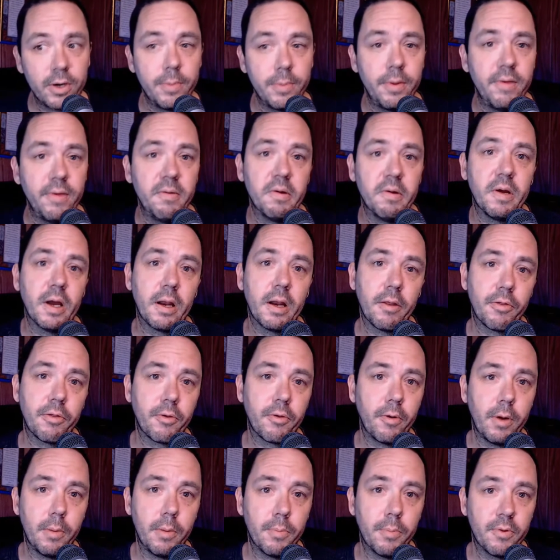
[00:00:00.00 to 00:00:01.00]
and you got a
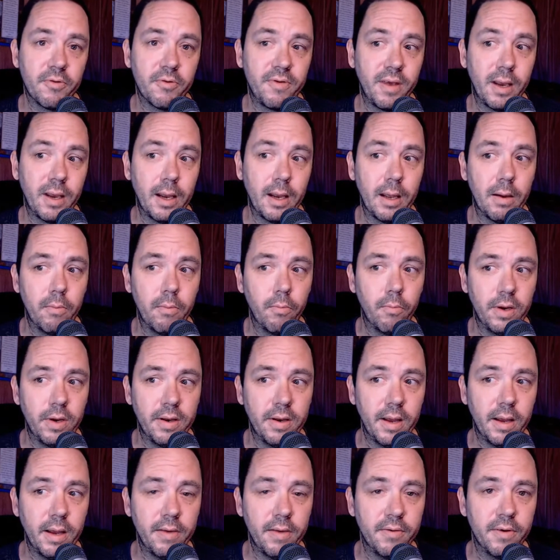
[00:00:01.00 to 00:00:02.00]
30%
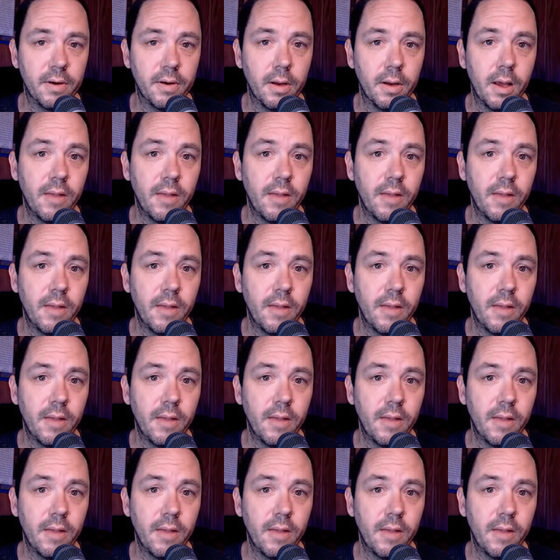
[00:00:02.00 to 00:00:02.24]
retention,